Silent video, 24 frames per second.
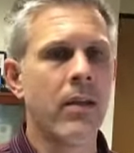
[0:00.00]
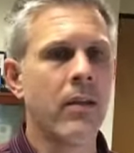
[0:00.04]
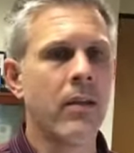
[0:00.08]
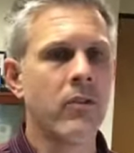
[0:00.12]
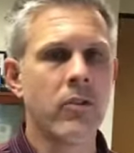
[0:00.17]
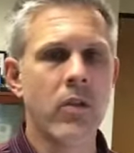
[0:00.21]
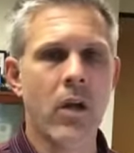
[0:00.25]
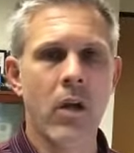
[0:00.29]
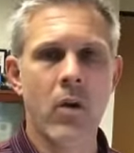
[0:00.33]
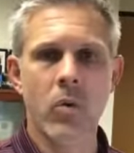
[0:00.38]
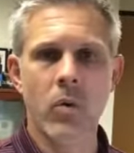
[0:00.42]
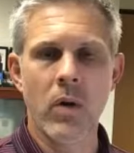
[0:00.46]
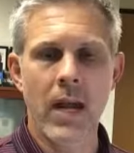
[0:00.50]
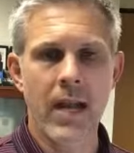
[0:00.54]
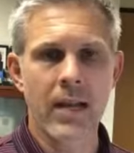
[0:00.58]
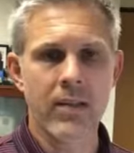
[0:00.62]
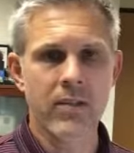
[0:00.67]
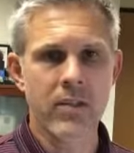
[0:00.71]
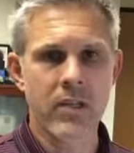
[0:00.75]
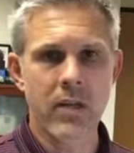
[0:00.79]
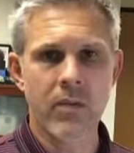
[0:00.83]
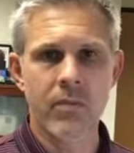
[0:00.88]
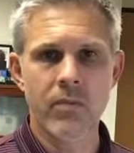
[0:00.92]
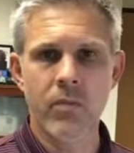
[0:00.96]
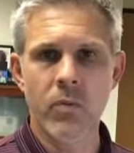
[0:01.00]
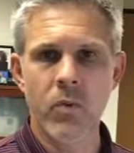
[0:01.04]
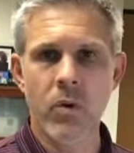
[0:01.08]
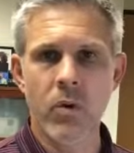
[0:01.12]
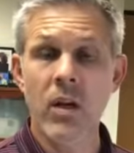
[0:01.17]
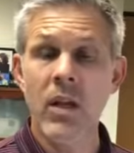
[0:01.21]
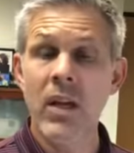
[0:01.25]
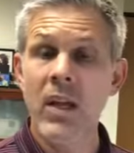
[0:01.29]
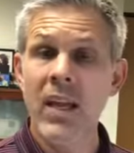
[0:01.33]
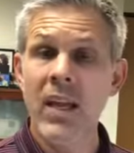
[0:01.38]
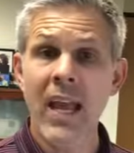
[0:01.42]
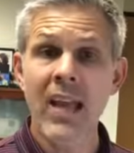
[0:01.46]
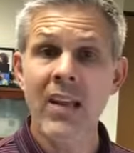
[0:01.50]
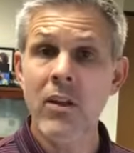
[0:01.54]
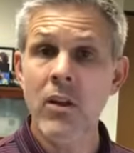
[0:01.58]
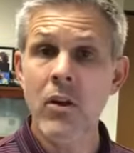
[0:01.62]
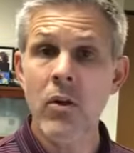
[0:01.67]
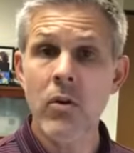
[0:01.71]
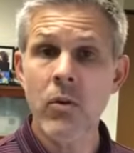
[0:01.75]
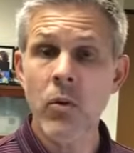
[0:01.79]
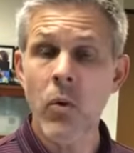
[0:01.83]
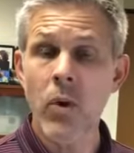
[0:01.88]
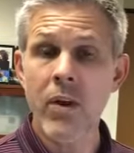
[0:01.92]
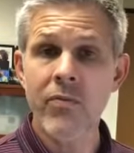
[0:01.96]
It's all we're asking for. And you
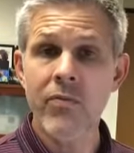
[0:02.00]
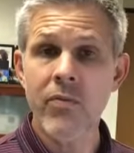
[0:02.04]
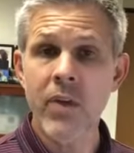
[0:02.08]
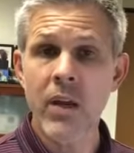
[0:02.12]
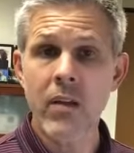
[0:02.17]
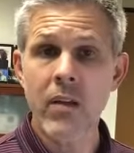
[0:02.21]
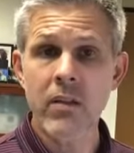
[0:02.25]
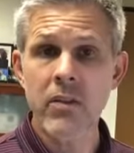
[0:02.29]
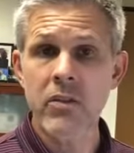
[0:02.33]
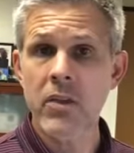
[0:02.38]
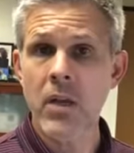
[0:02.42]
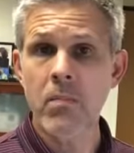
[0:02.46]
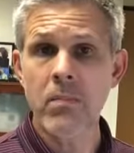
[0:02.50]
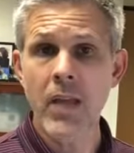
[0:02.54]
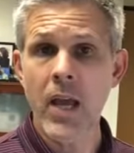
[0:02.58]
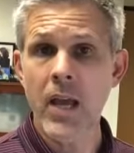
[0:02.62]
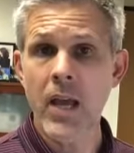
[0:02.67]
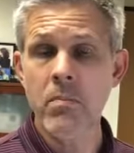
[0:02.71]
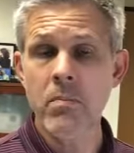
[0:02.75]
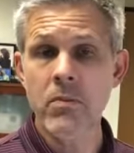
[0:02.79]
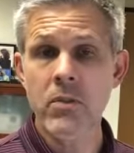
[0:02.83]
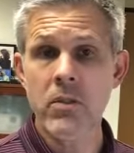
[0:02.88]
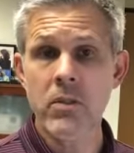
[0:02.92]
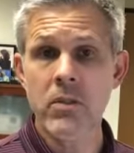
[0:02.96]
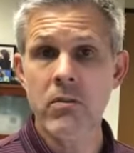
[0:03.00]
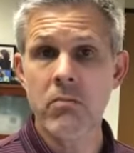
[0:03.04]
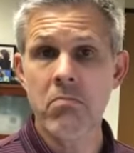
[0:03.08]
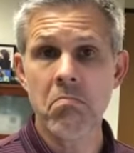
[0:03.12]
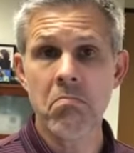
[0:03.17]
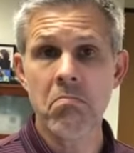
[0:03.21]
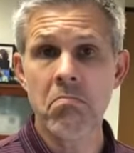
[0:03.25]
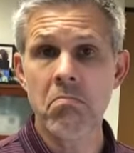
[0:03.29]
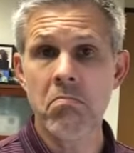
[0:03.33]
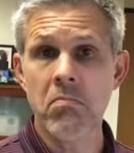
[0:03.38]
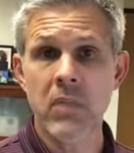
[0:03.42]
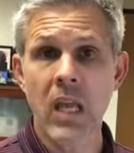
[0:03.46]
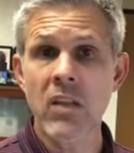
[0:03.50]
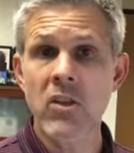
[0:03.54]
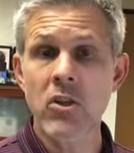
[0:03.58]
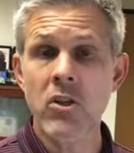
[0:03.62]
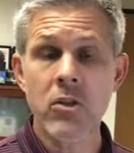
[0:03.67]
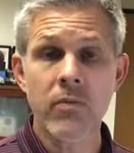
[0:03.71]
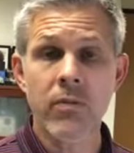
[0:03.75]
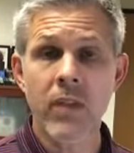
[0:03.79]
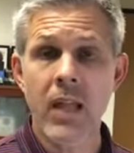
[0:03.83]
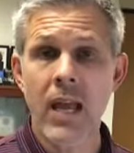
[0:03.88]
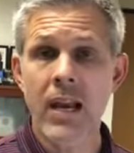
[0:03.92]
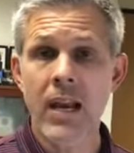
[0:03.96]
know, quite frankly, sometimes they
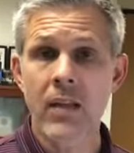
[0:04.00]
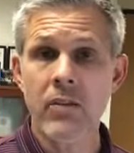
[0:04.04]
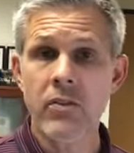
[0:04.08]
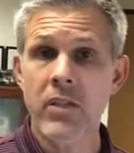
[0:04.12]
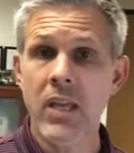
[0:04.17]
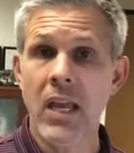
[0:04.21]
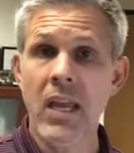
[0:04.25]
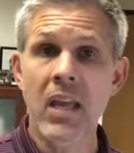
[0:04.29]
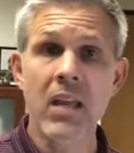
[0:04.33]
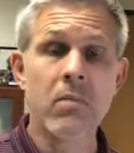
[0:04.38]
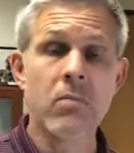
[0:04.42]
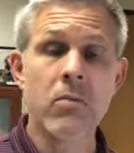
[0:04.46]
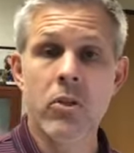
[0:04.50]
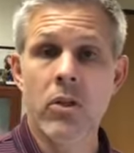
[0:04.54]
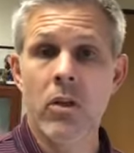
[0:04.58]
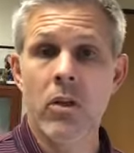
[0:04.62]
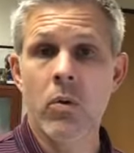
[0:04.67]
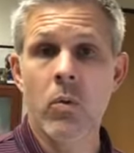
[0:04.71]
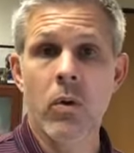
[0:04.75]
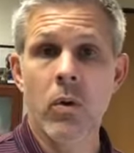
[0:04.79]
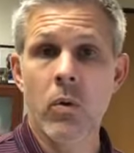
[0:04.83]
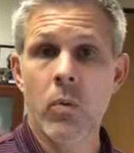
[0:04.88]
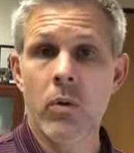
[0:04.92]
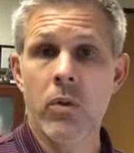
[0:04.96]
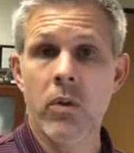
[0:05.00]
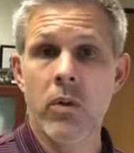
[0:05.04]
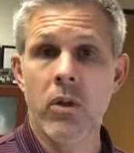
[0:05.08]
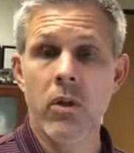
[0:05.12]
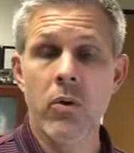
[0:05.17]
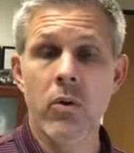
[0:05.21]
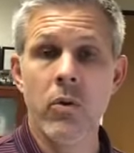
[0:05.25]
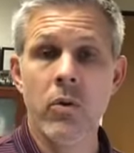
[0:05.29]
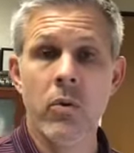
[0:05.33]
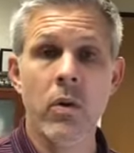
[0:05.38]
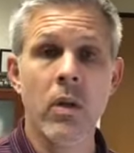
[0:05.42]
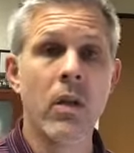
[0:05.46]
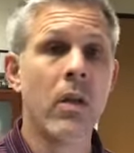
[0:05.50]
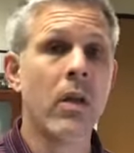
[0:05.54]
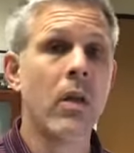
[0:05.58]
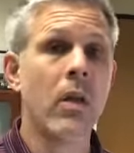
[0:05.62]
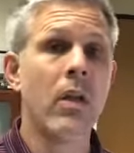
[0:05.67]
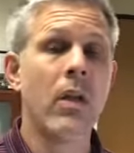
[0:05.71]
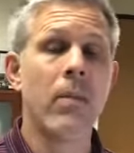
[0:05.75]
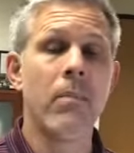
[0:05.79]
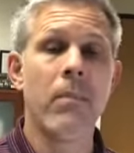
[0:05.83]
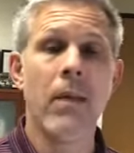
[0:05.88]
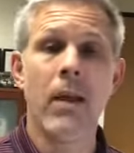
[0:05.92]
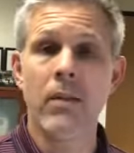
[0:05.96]
just flat out say, "Hey, I'm just going to work with you,
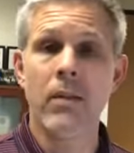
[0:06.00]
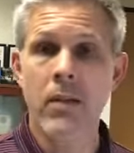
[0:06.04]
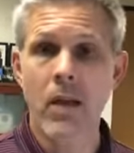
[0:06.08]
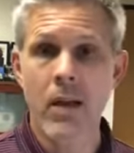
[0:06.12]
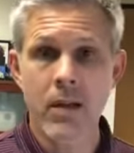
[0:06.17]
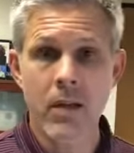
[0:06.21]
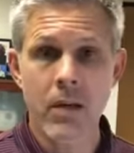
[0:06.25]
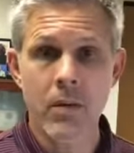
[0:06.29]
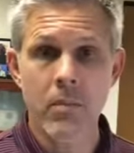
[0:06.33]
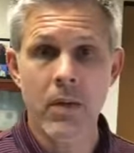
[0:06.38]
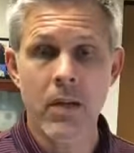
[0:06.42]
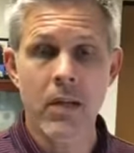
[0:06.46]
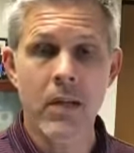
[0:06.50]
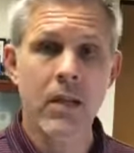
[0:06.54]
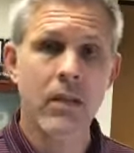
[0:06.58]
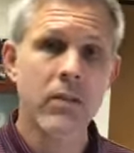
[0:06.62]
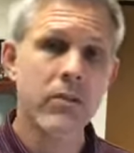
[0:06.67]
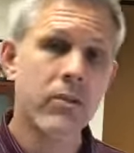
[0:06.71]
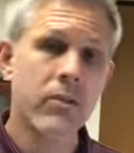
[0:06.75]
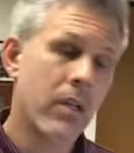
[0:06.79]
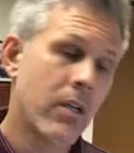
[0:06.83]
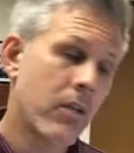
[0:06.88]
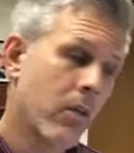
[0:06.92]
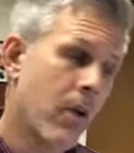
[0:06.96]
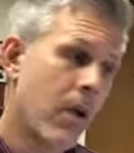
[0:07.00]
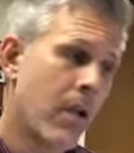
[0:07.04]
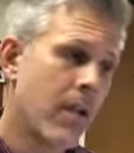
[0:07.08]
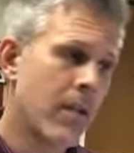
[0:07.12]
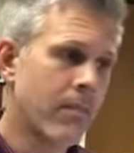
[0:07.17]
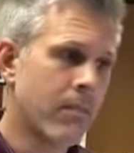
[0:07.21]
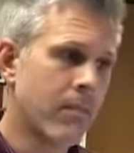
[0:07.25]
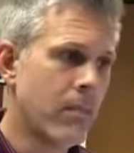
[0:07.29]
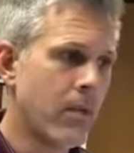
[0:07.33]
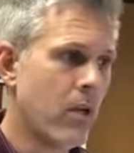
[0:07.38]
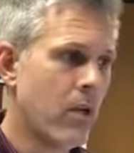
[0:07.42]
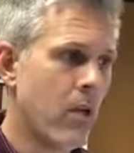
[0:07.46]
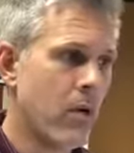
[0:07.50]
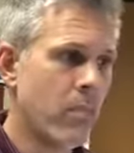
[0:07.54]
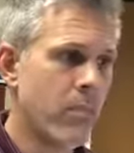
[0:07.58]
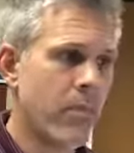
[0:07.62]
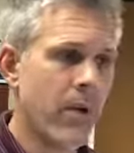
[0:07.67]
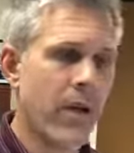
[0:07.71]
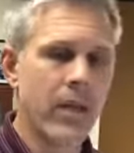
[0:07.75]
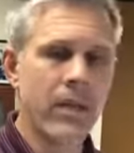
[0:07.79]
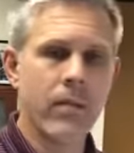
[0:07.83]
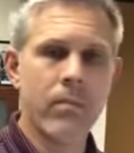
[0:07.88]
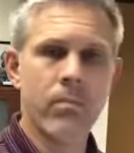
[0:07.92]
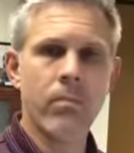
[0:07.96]
not talking to anybody else." Like, great, you know.
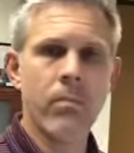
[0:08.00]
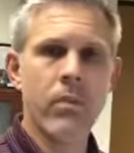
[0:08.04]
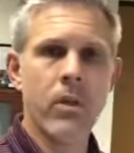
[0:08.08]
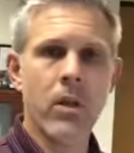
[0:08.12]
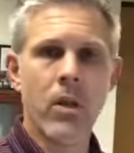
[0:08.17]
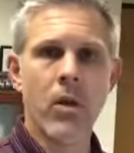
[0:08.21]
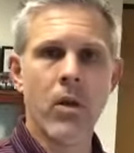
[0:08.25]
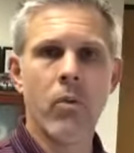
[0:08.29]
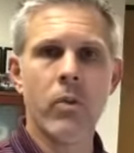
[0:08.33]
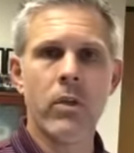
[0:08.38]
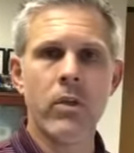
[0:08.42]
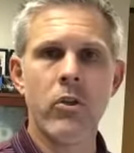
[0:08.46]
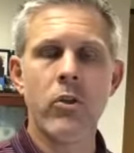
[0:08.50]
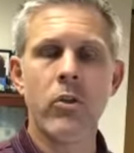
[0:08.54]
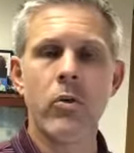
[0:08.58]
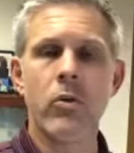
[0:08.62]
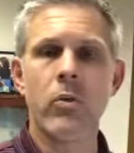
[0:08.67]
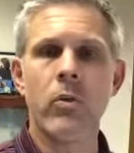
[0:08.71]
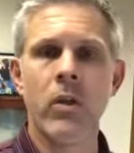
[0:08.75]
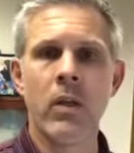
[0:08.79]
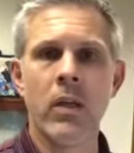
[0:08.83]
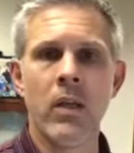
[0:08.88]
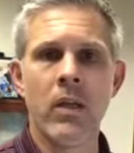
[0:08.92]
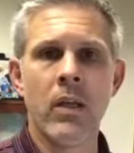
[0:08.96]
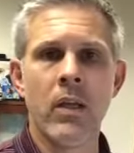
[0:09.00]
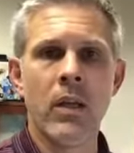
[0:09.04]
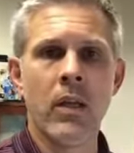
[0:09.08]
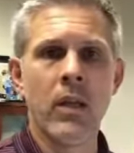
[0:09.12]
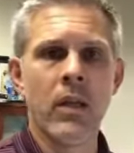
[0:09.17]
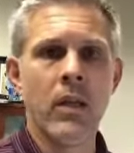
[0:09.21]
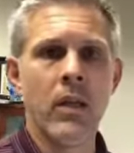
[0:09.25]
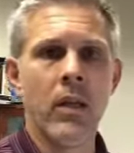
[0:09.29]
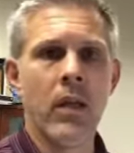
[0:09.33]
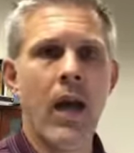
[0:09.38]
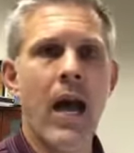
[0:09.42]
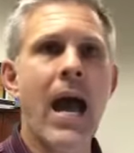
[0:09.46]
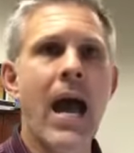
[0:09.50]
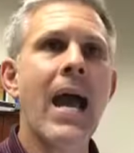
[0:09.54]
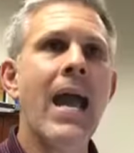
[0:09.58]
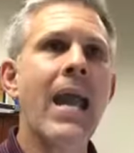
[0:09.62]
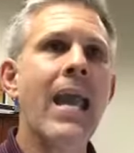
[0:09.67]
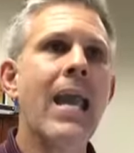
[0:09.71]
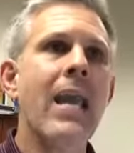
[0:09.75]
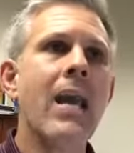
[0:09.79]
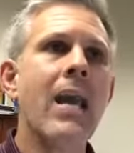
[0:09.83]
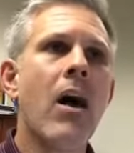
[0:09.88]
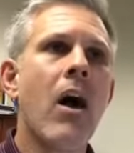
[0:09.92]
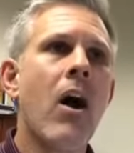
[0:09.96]
But you know, we do.
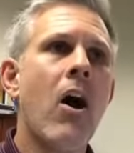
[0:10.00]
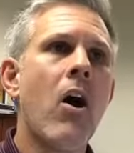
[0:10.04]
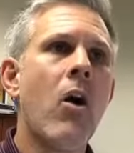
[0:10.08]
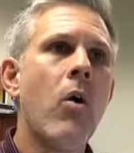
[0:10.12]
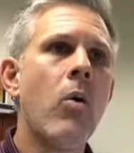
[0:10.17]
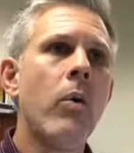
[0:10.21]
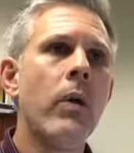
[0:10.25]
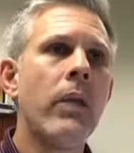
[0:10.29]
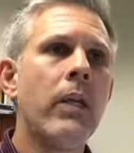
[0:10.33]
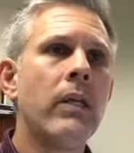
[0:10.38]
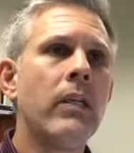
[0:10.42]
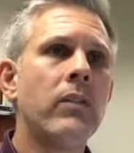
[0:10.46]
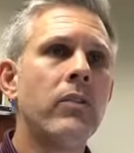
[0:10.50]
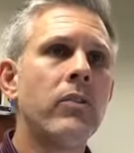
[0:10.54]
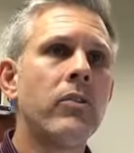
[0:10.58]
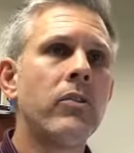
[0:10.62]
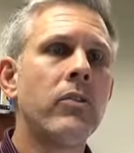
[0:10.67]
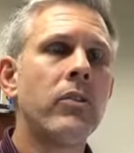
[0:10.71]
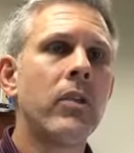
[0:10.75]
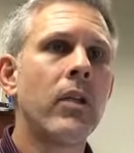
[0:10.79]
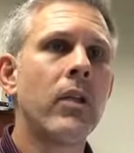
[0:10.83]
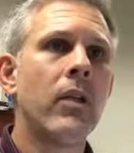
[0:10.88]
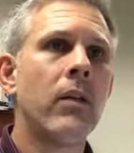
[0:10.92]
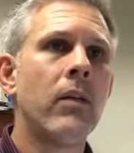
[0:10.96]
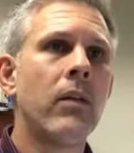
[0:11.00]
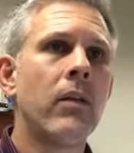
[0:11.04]
I always